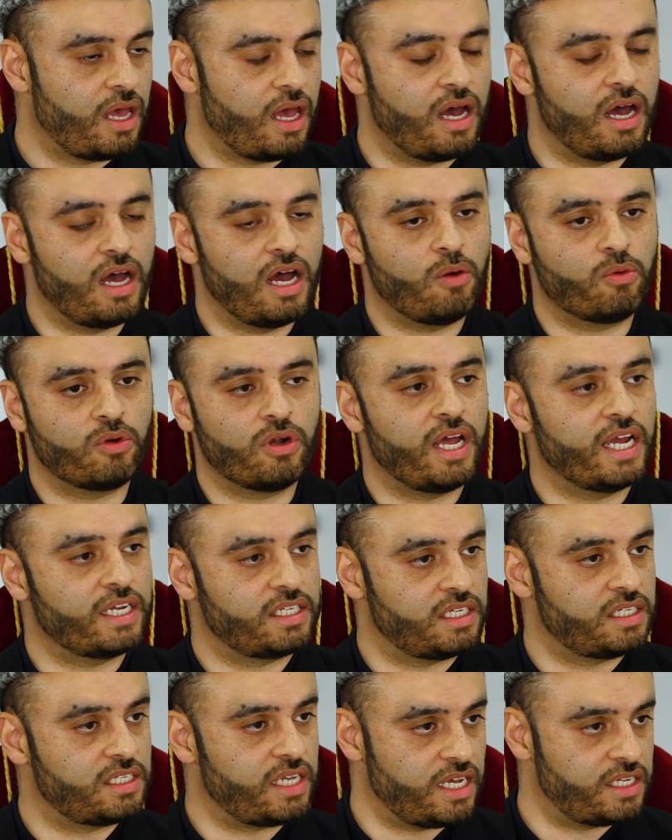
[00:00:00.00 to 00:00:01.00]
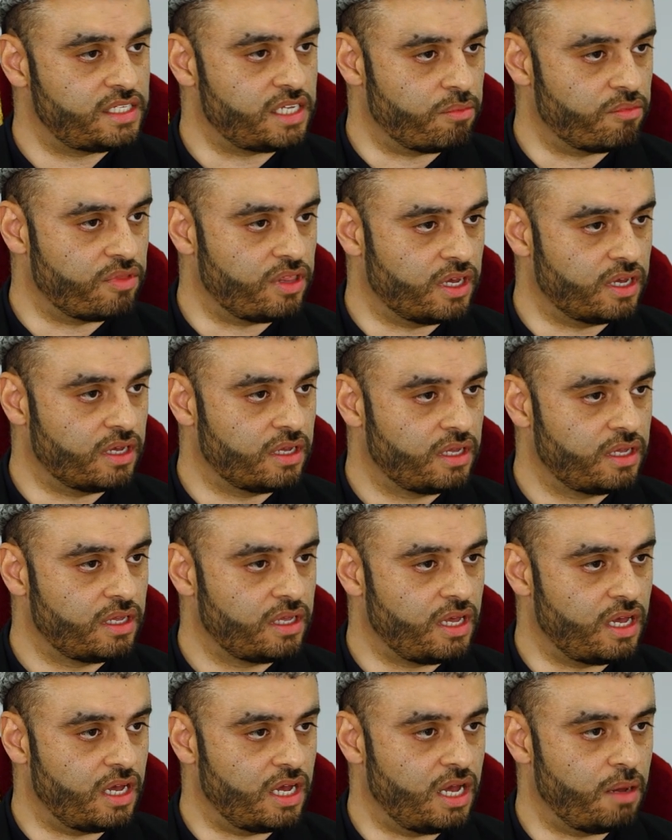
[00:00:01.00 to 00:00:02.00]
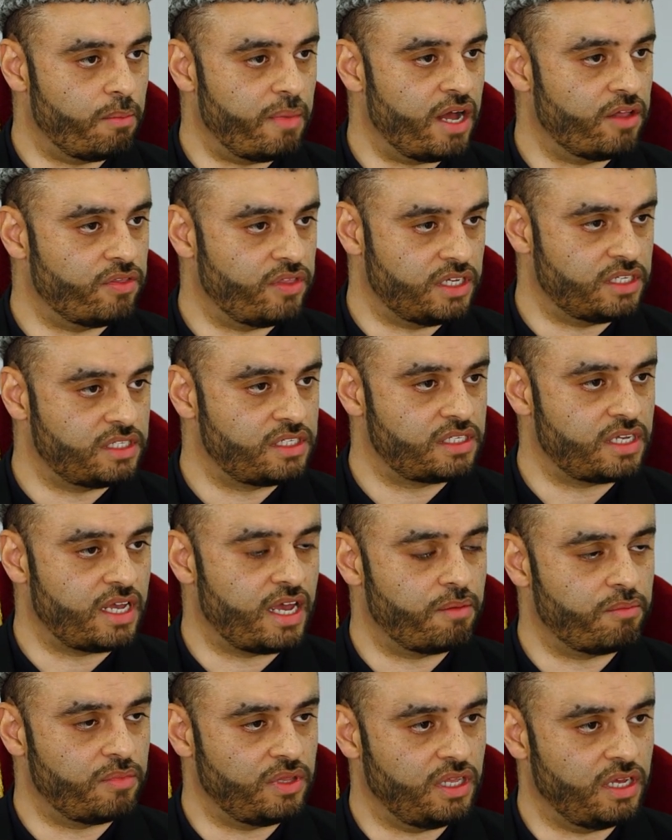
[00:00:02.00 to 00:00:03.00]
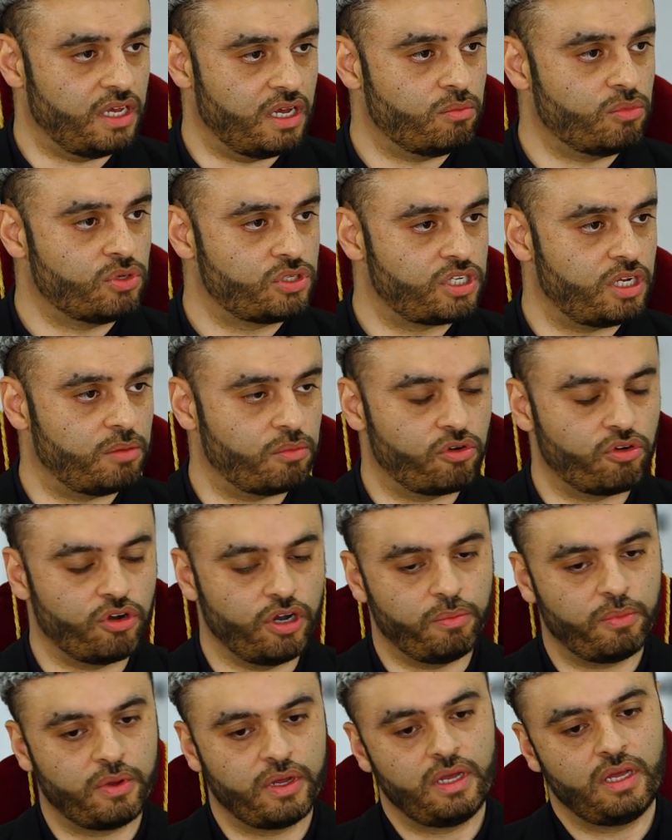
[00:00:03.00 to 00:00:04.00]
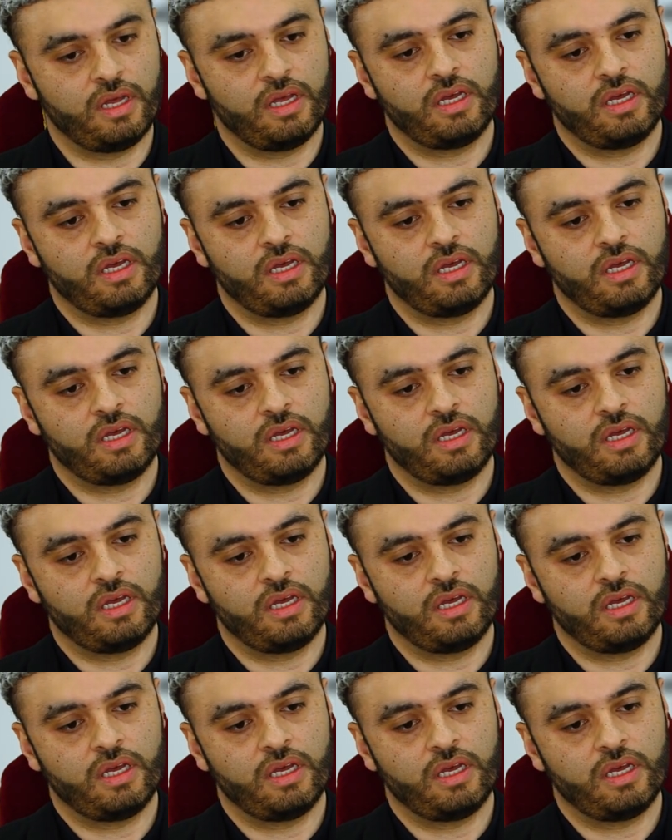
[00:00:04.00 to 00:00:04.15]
I would like to say something about this Ahmadiyya Muslim group.